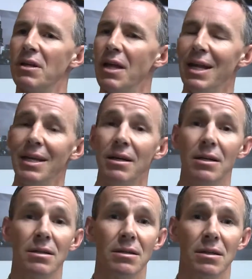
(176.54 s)
Any
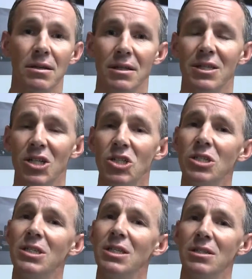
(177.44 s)

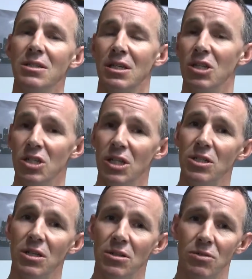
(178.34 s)
contingencies and
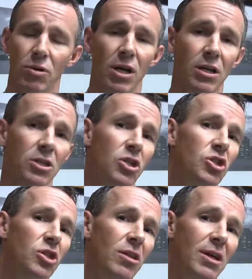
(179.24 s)
conditions? What kind of
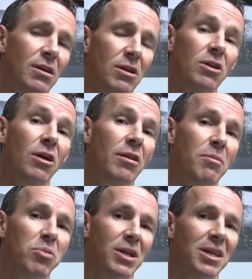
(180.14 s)
conditions are
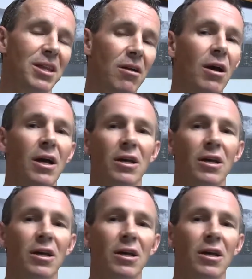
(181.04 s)
they putting in there?